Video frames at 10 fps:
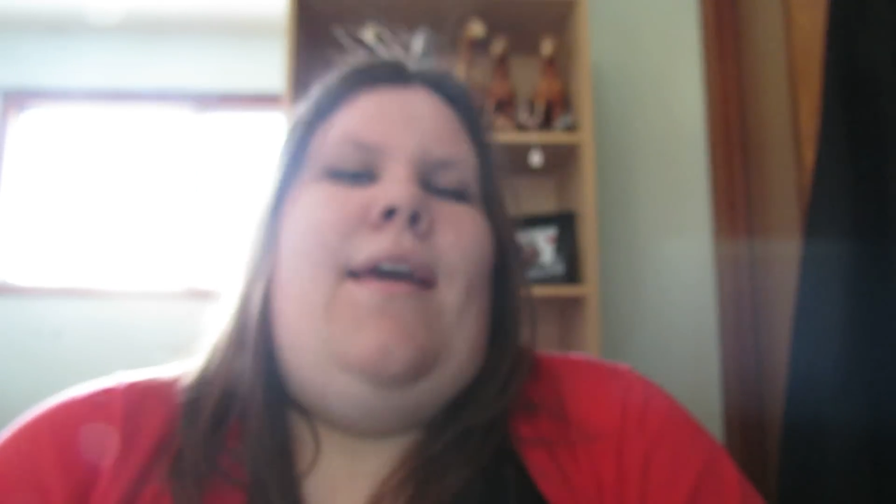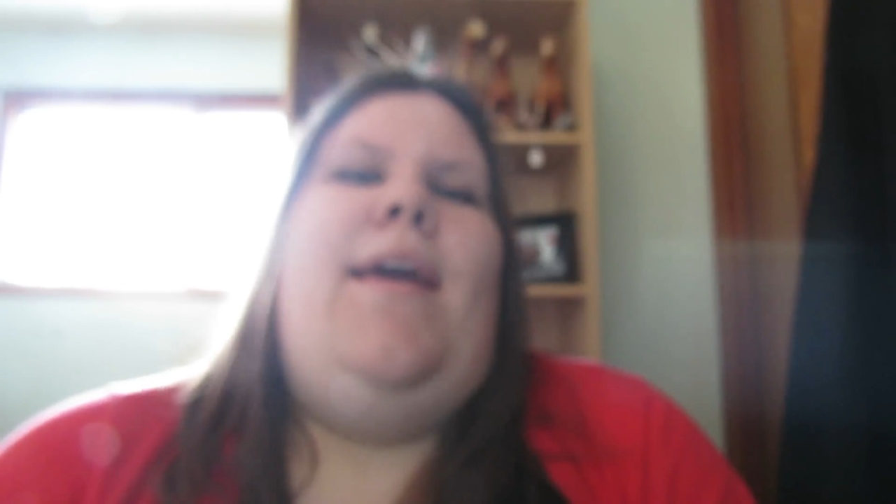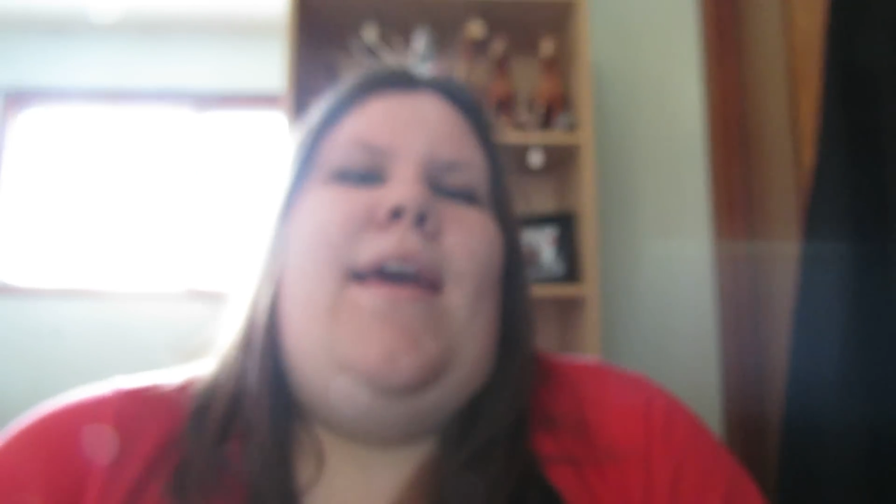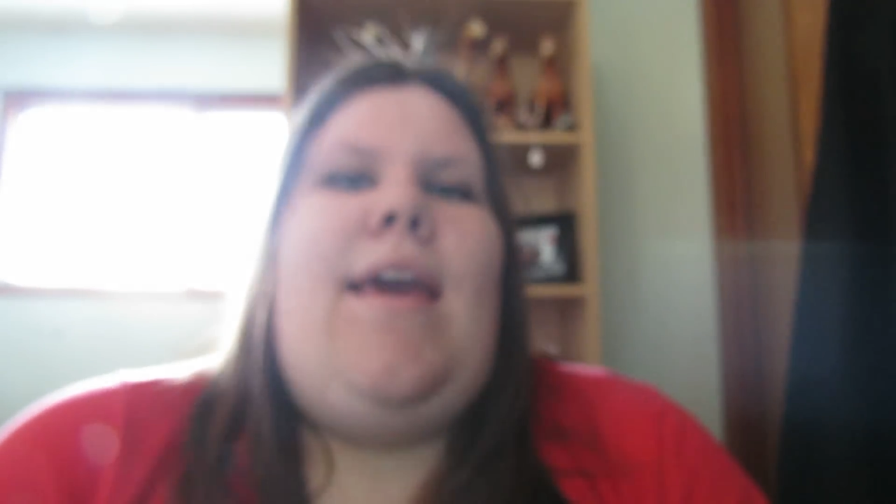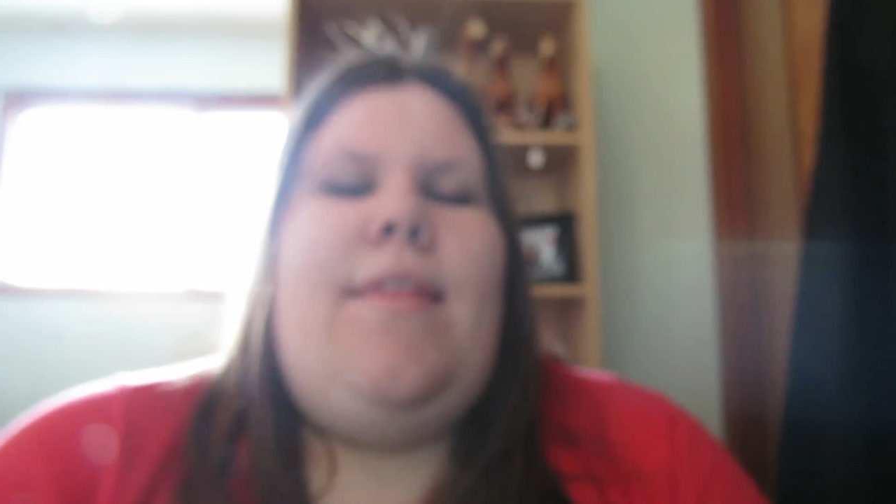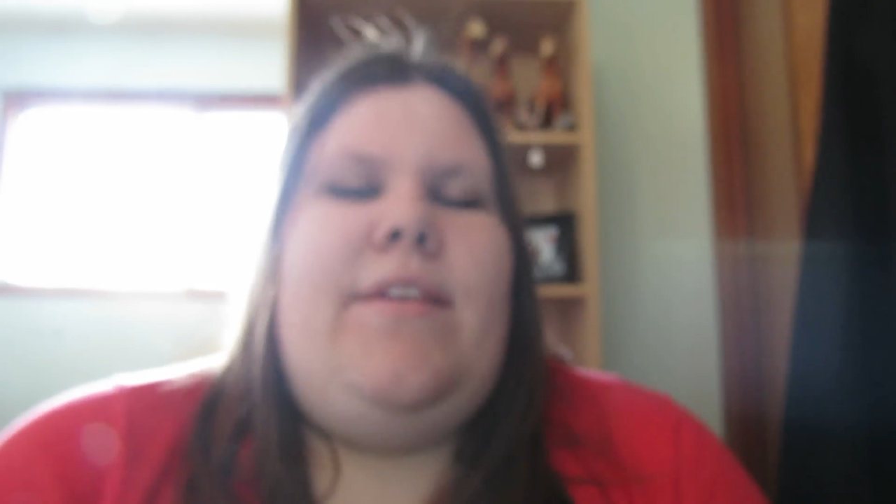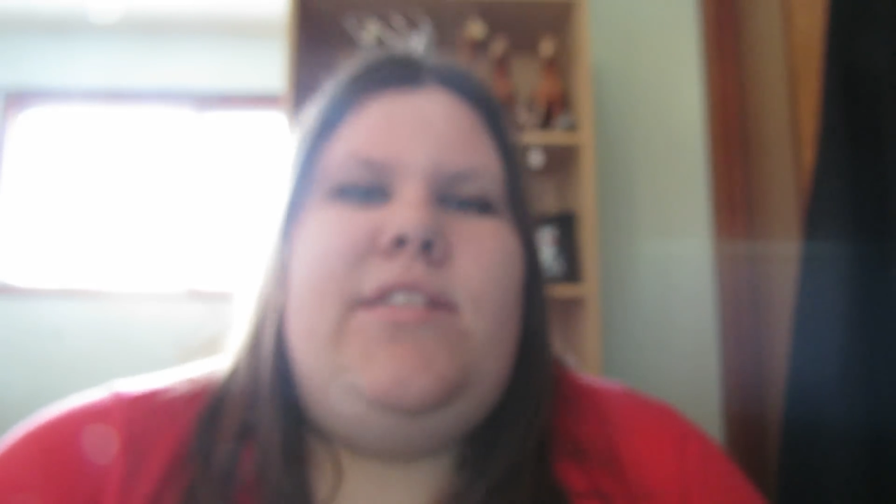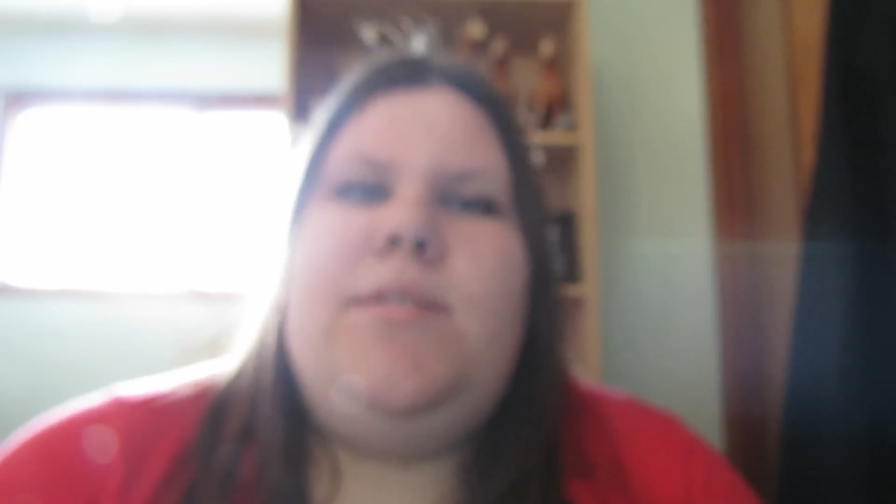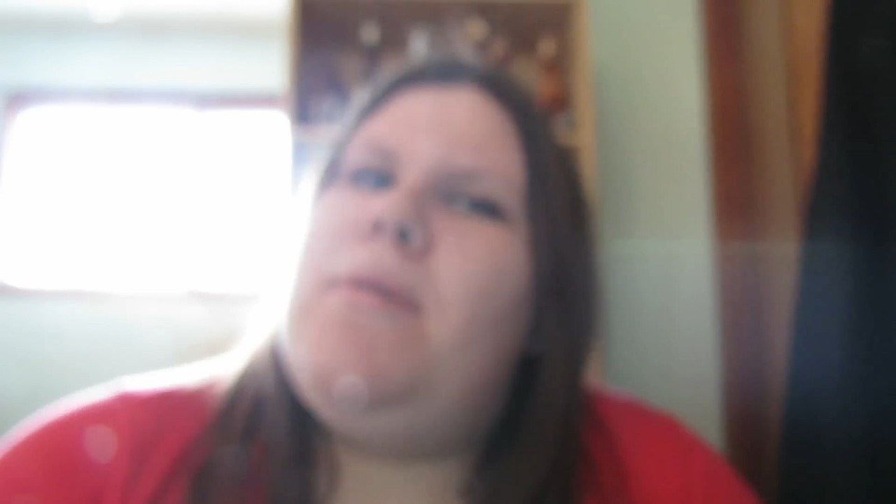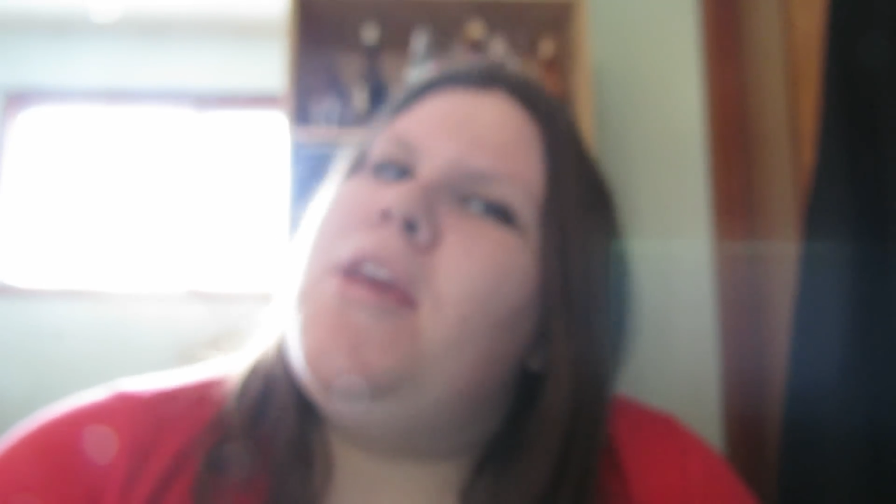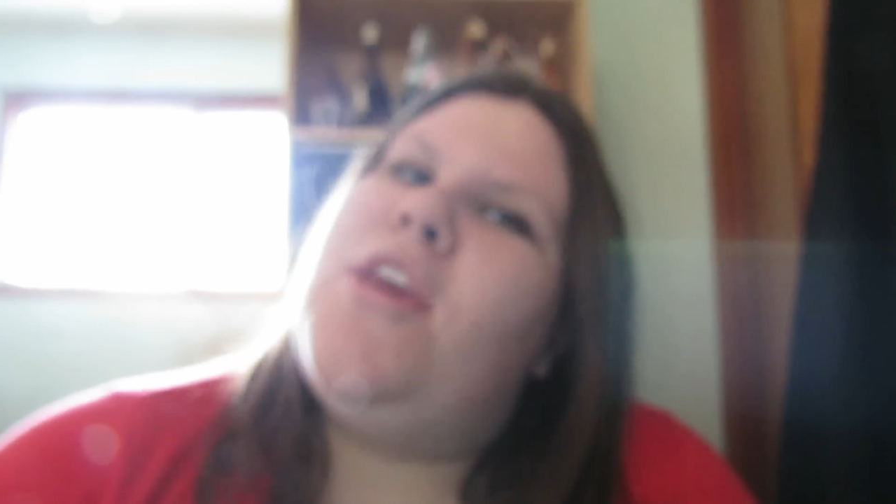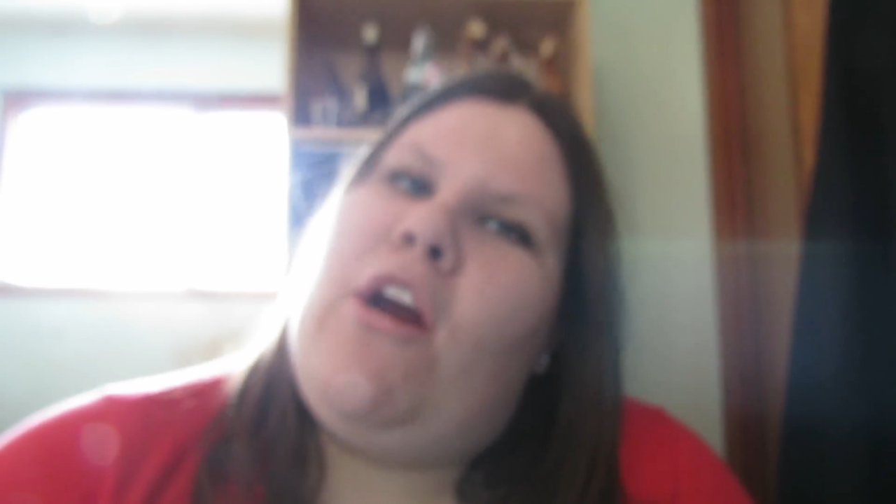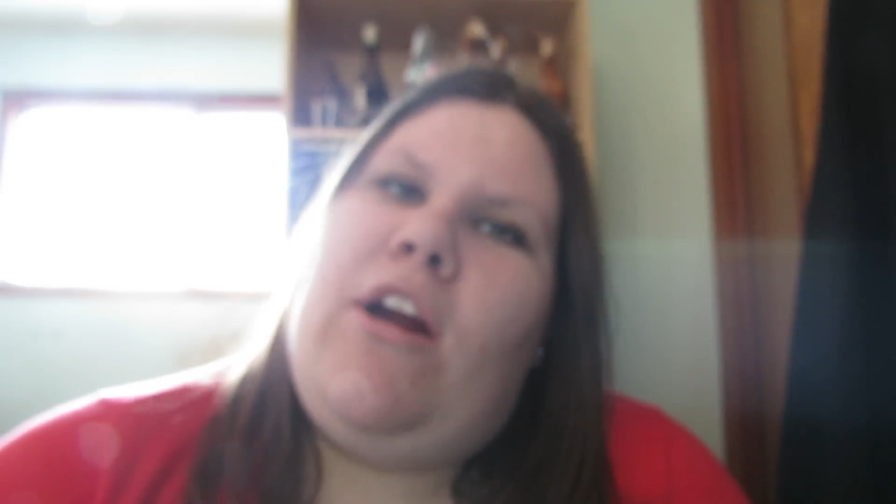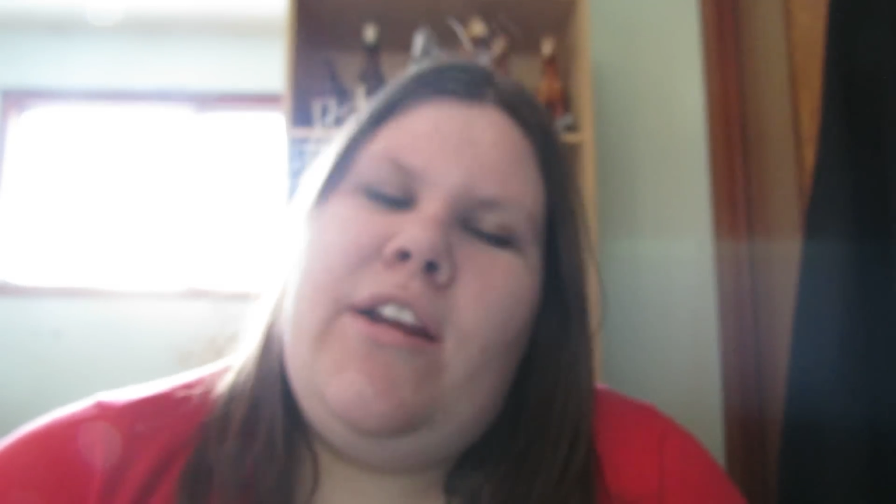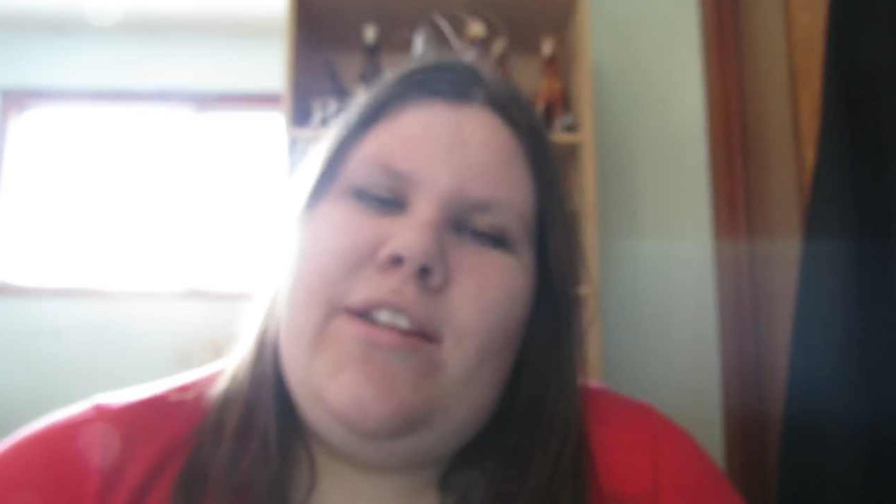Hey, this is my
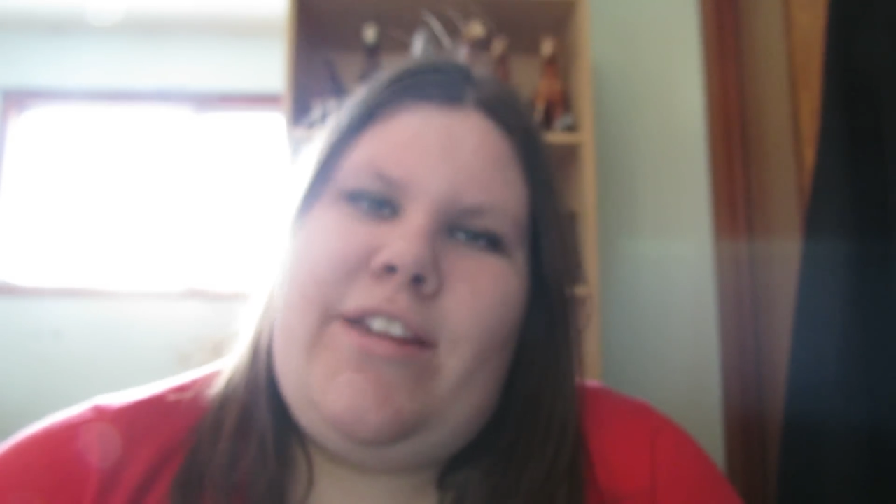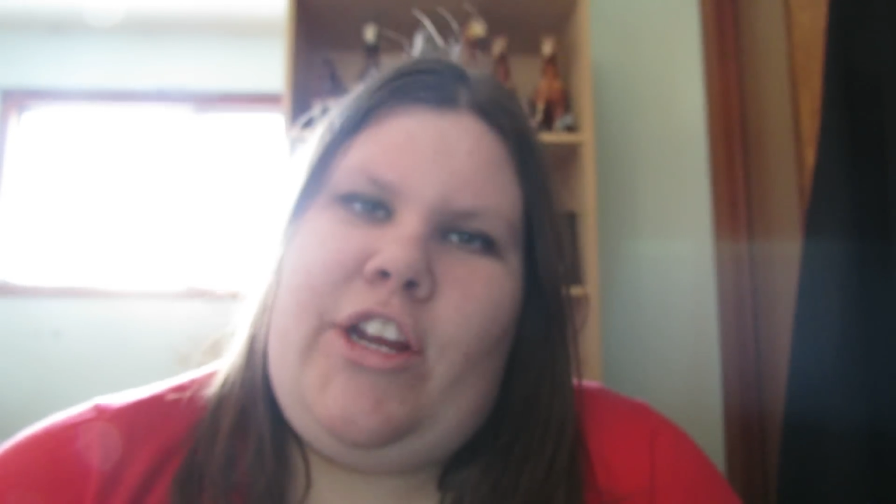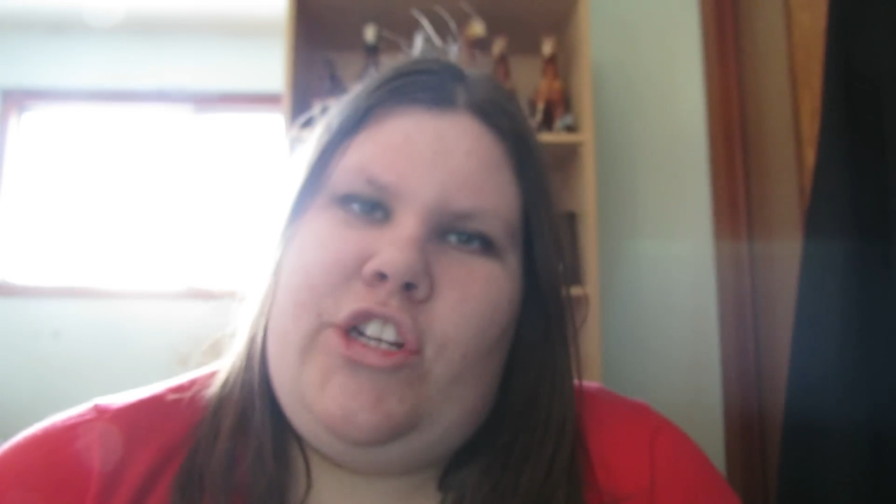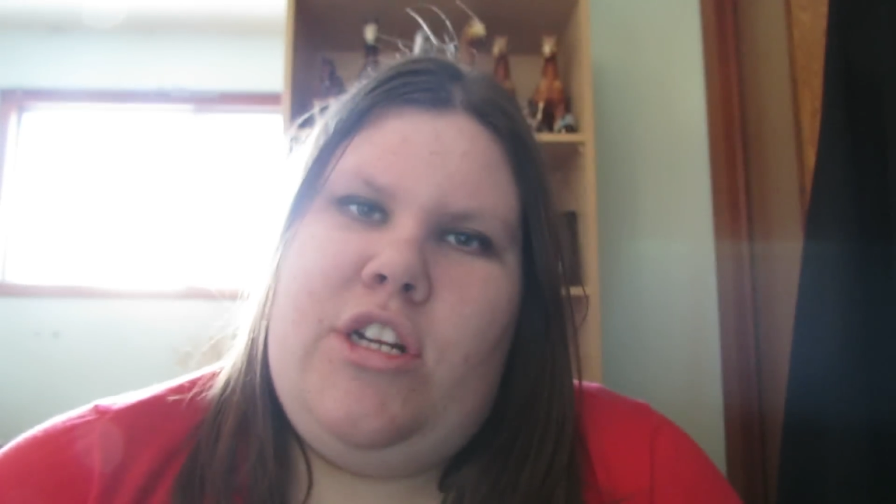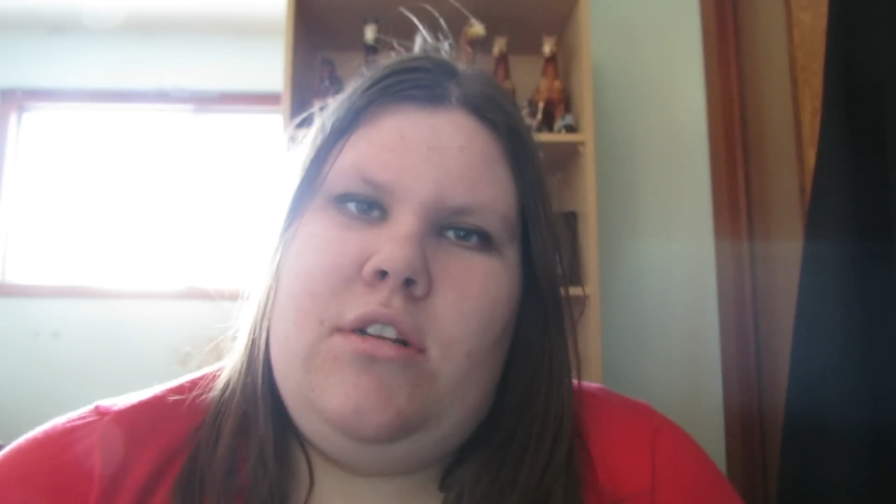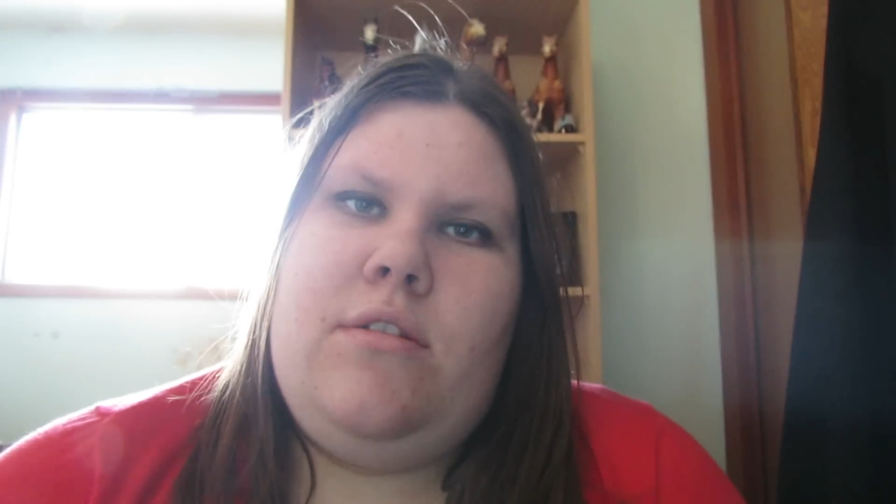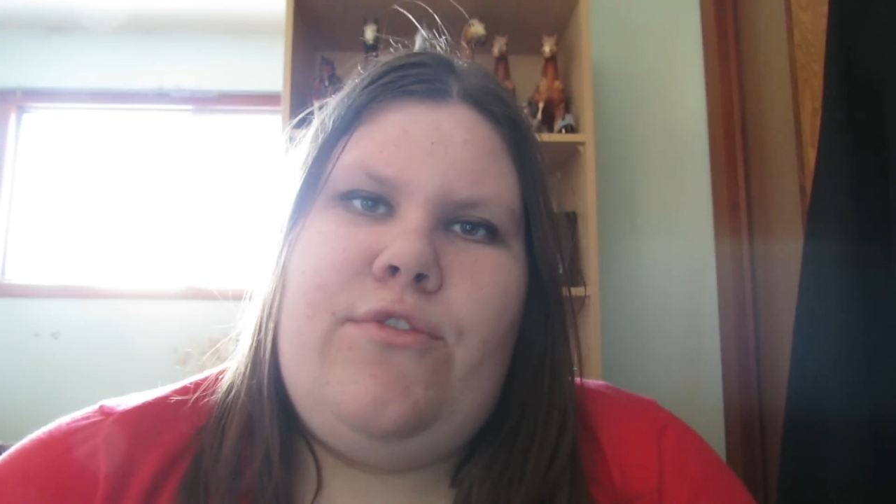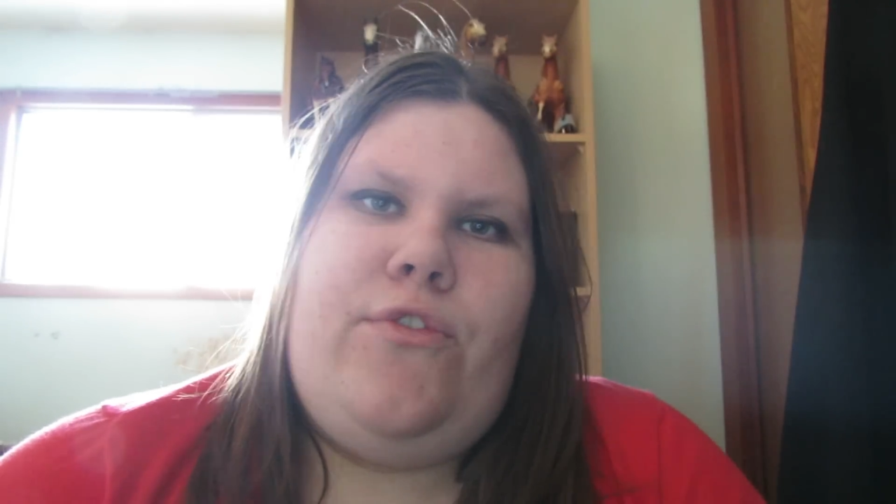yarn addiction